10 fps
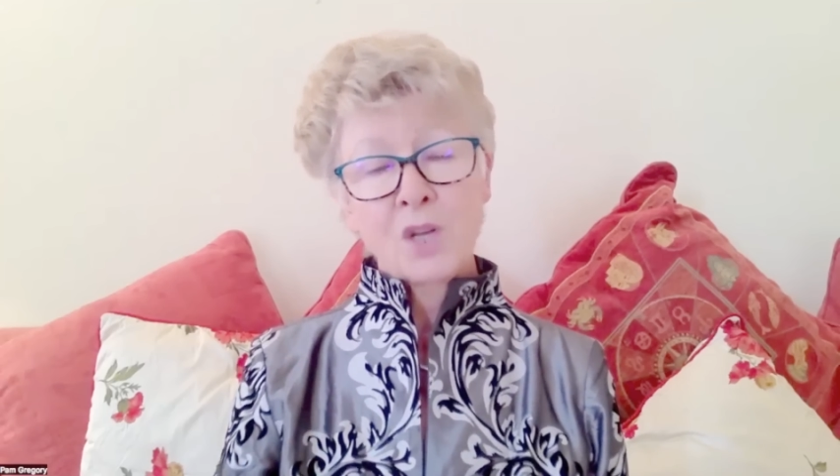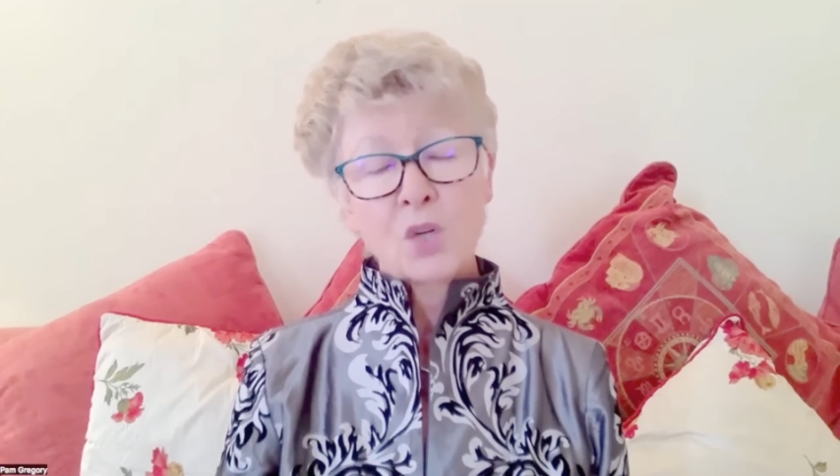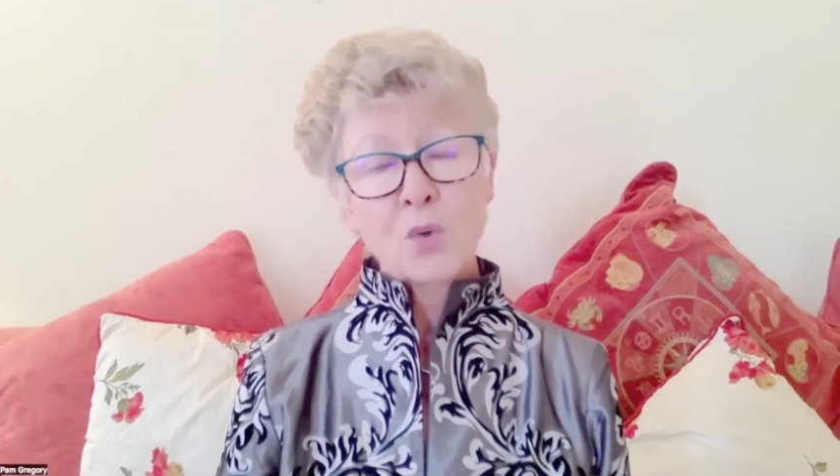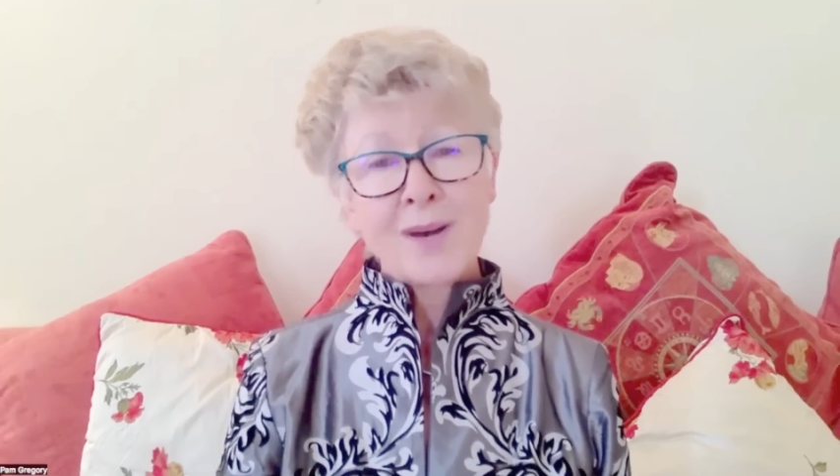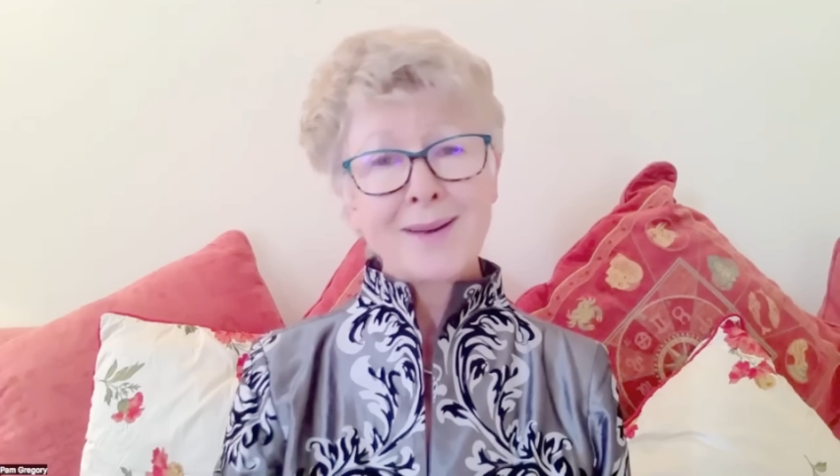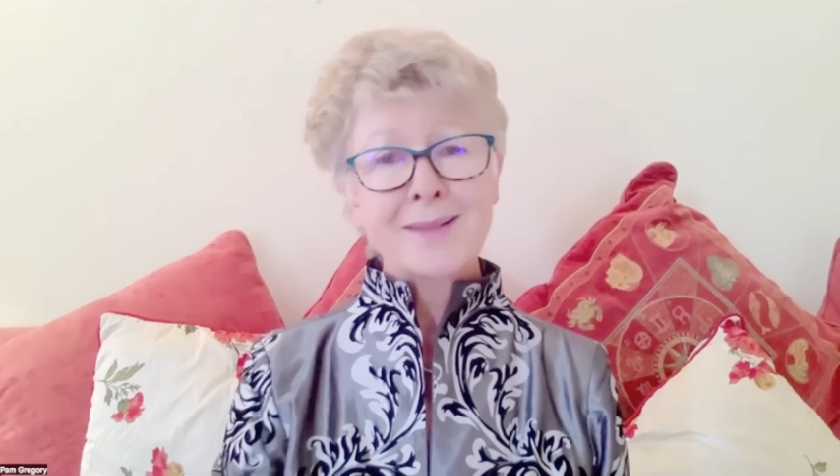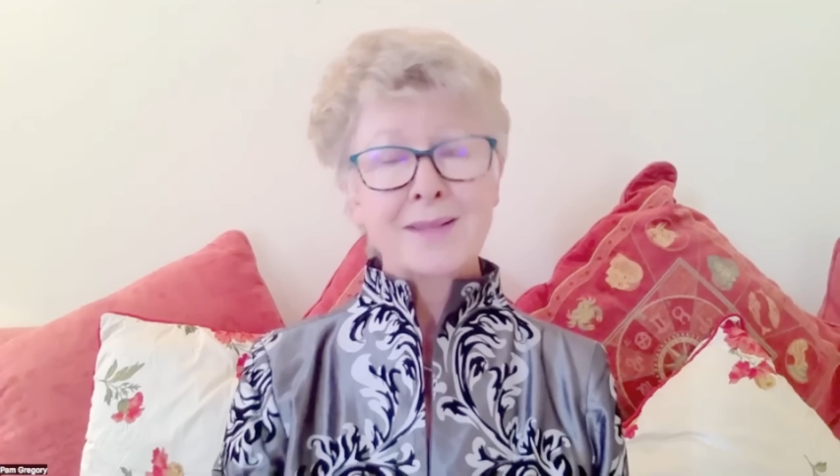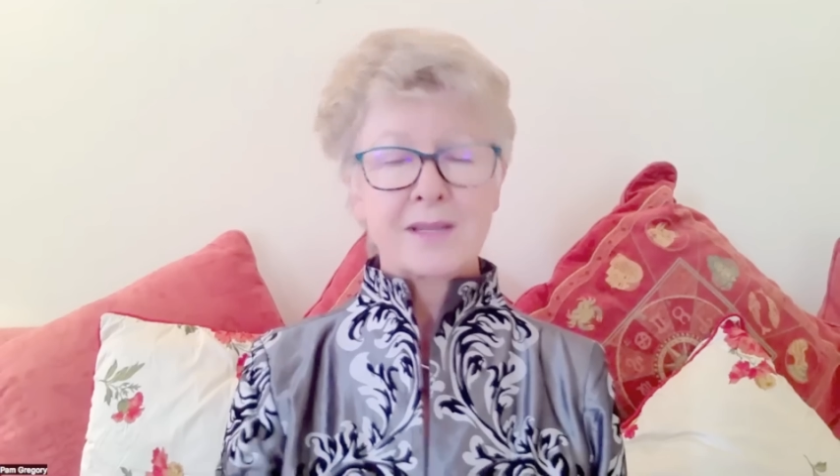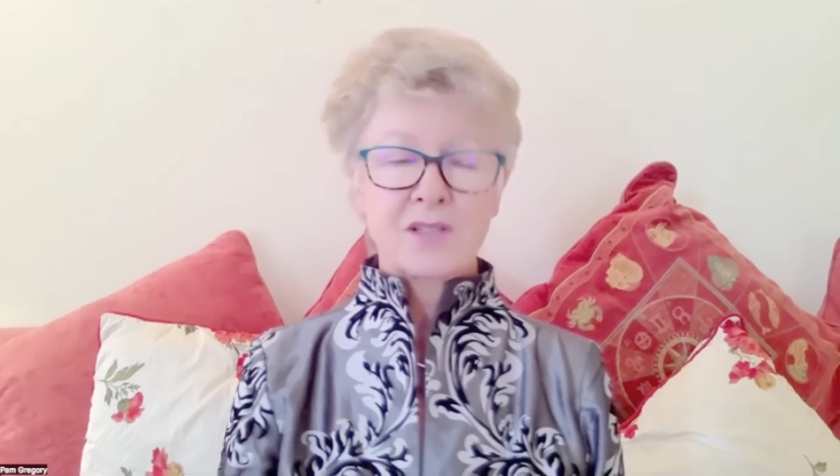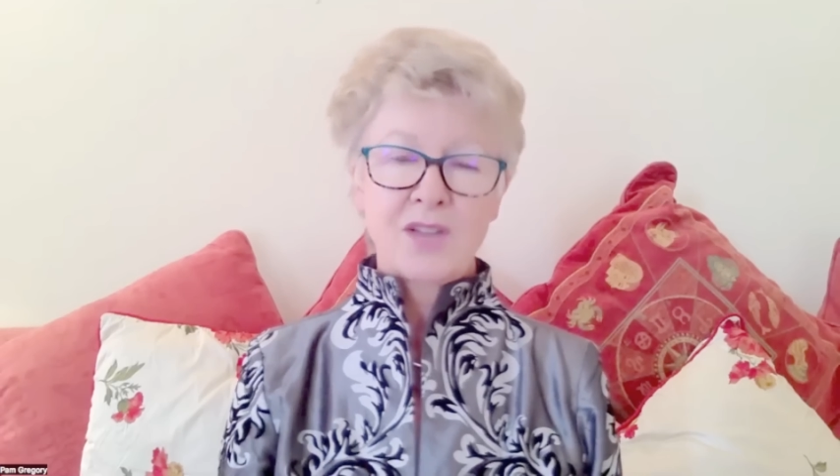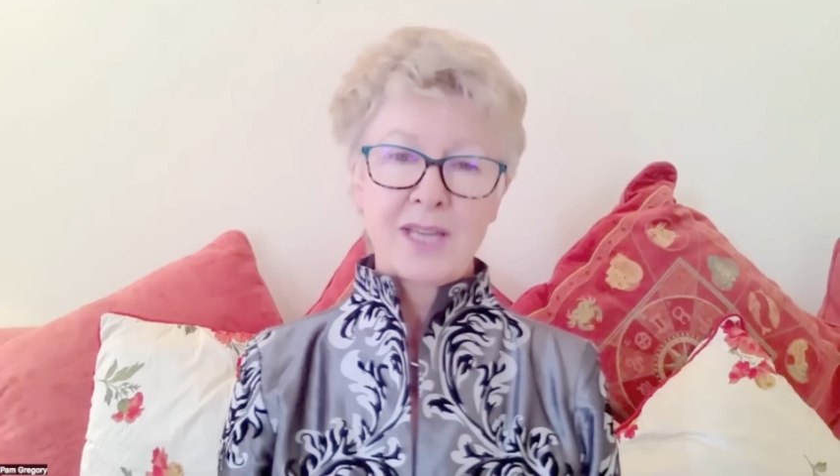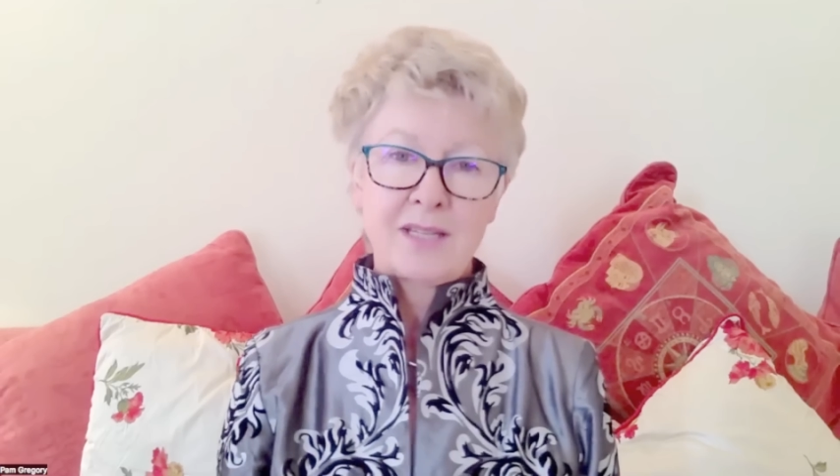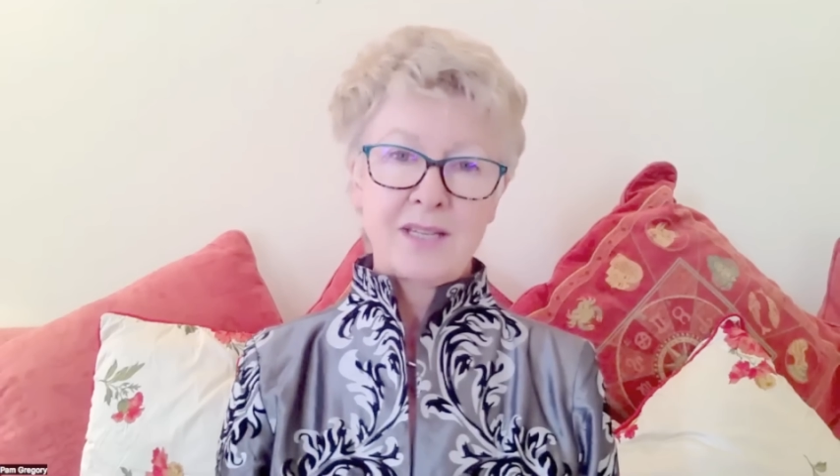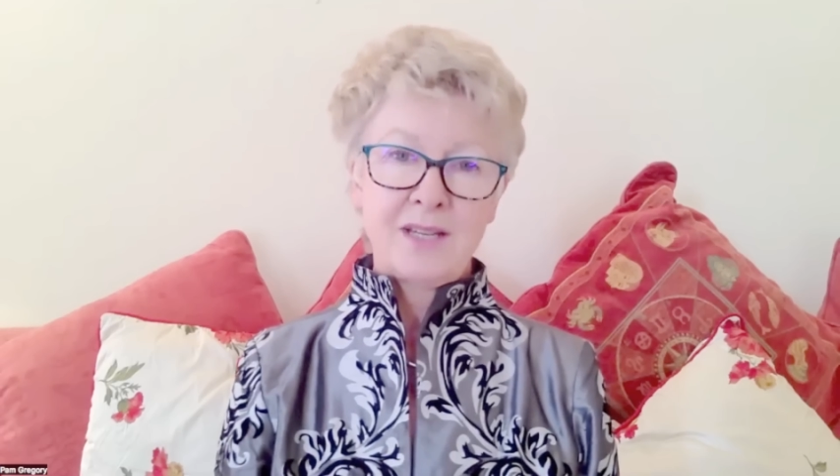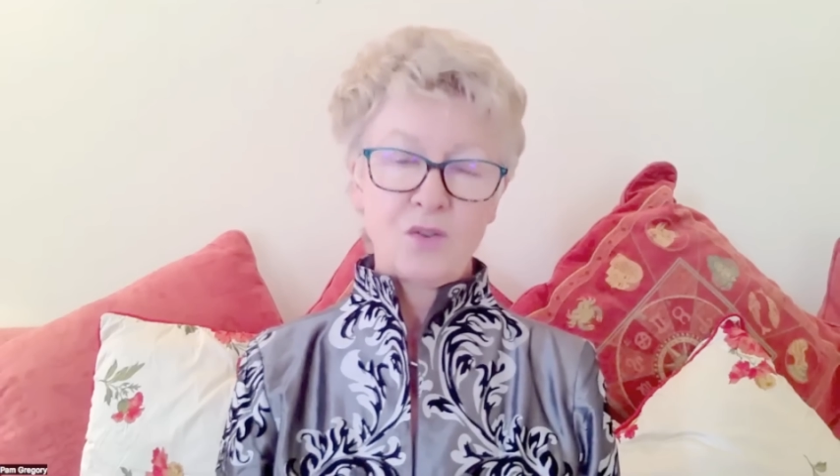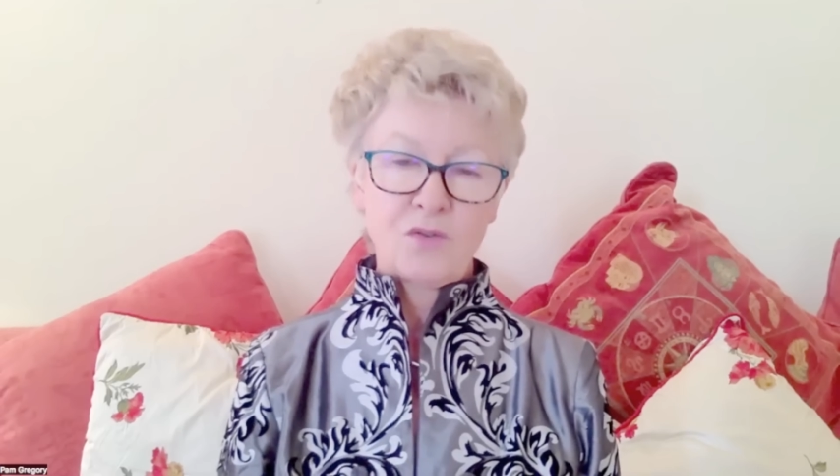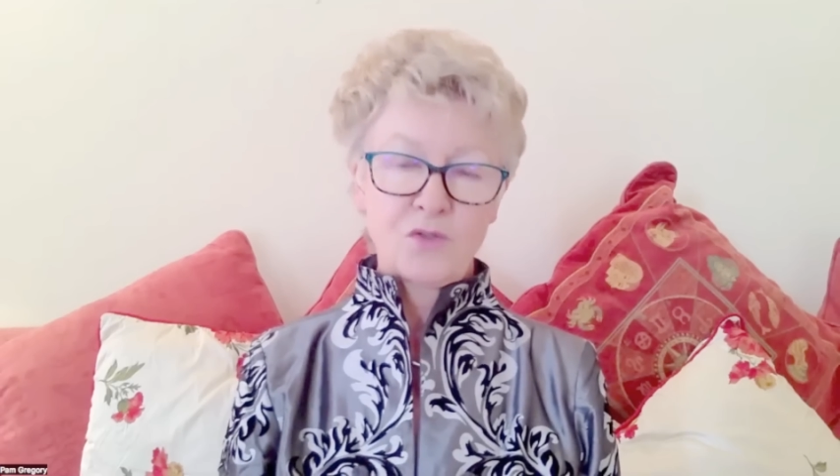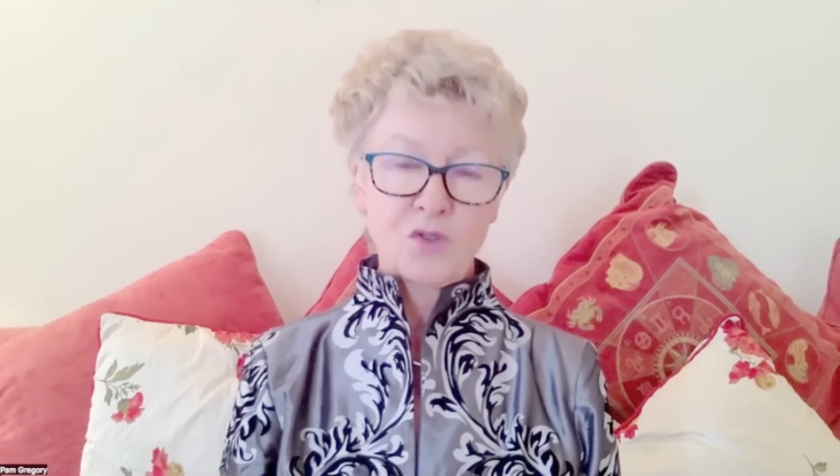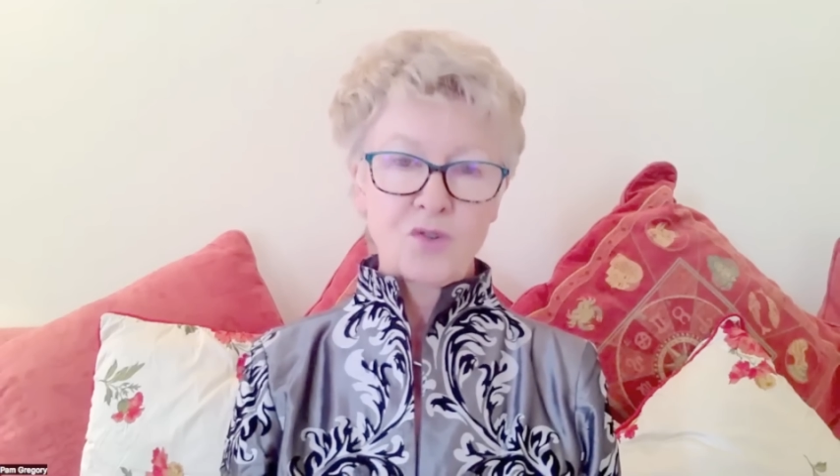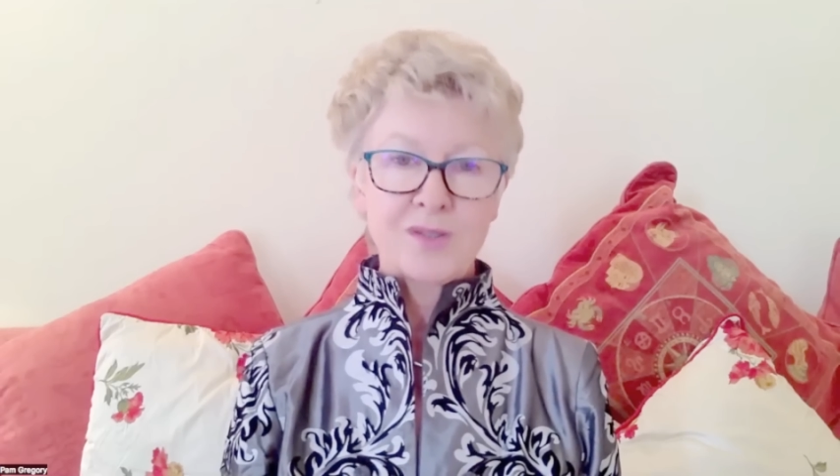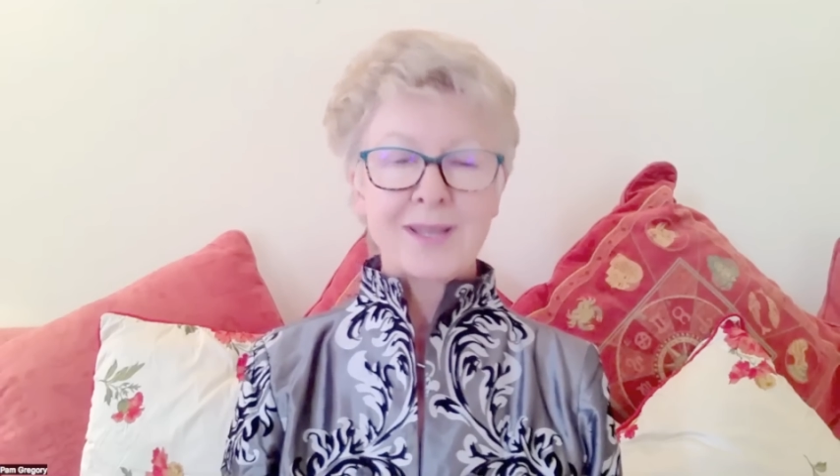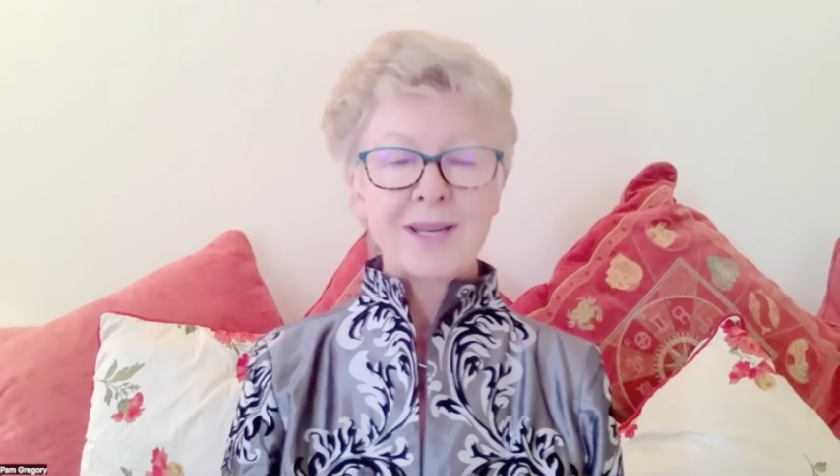Aquarius to 18 of Taurus.